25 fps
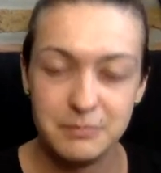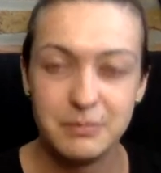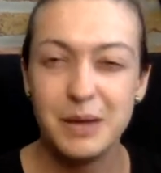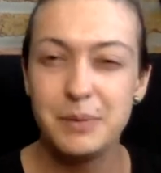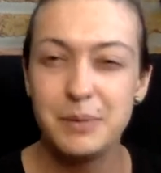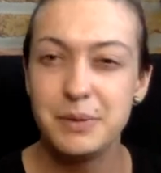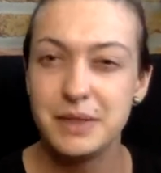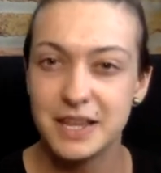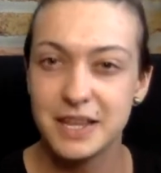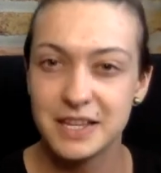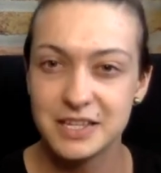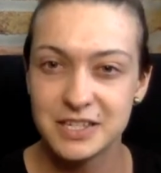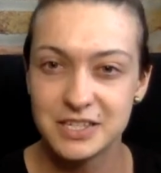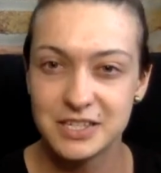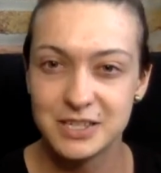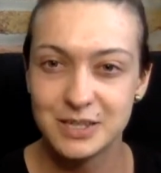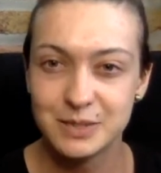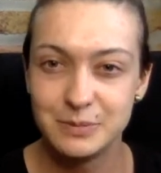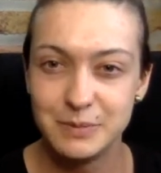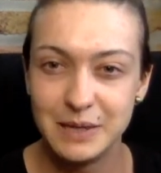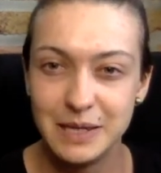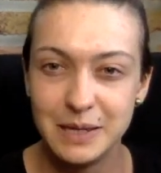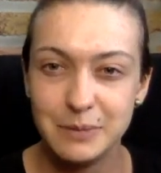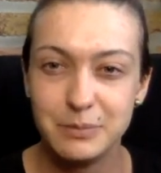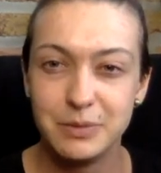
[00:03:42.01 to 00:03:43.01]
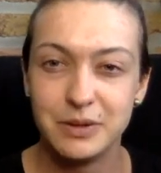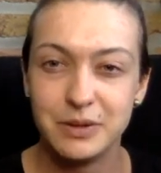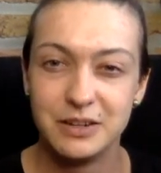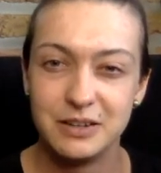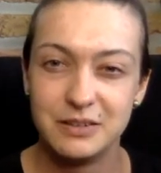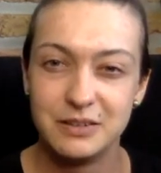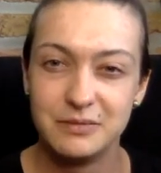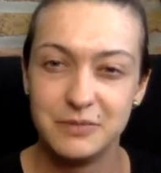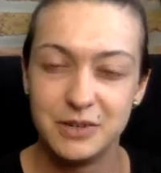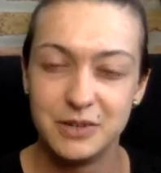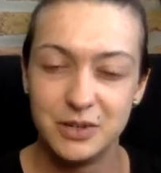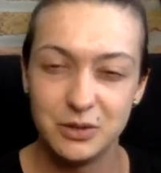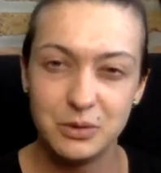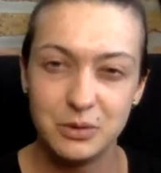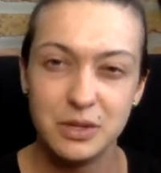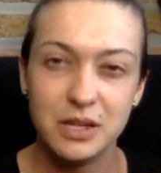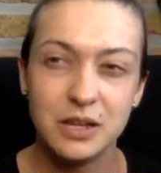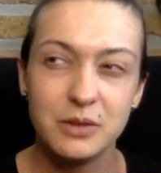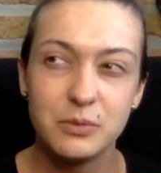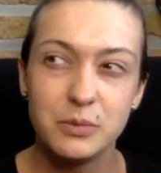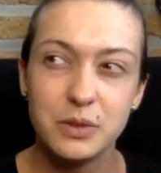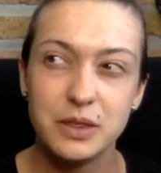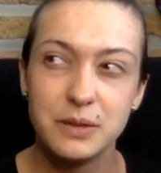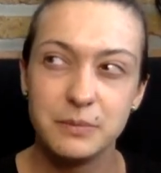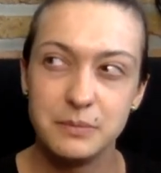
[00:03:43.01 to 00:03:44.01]
Maybe that's just me, but
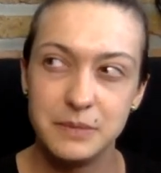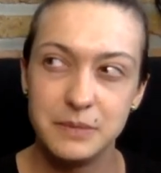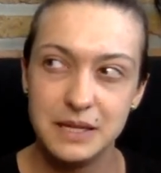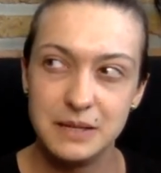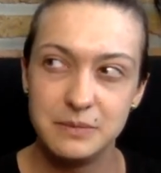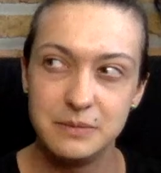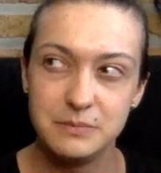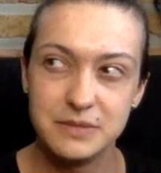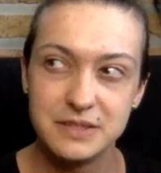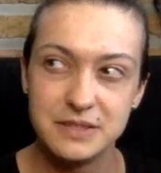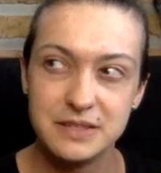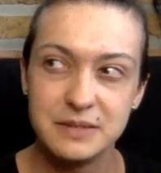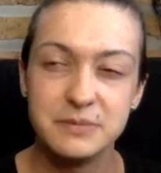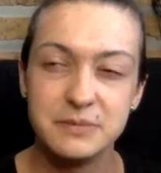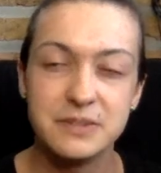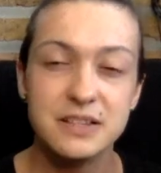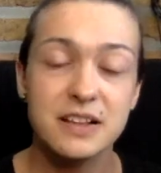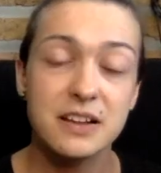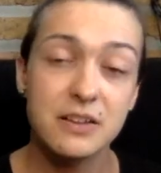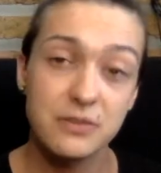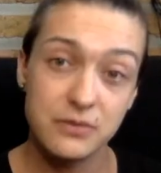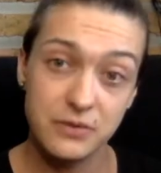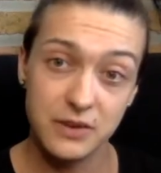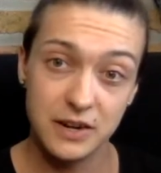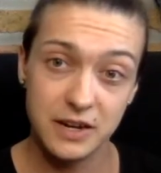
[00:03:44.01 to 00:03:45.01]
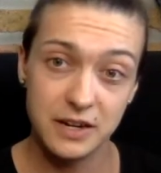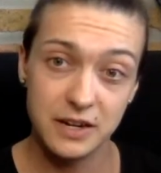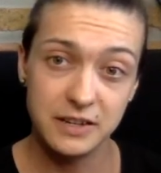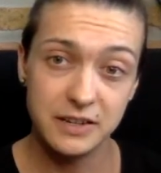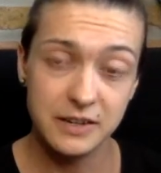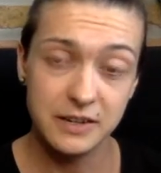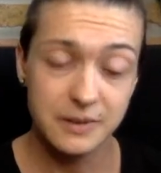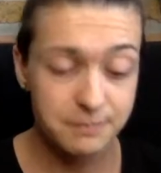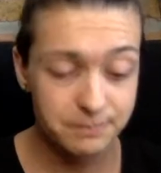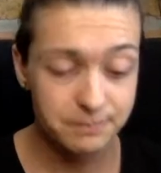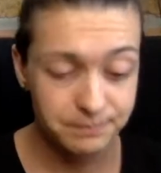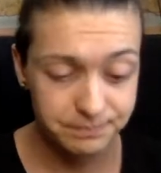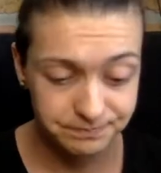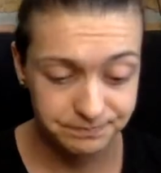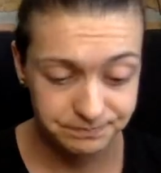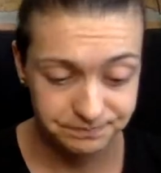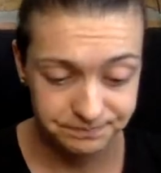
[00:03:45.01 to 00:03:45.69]
doing it with a meme seems like a fun idea.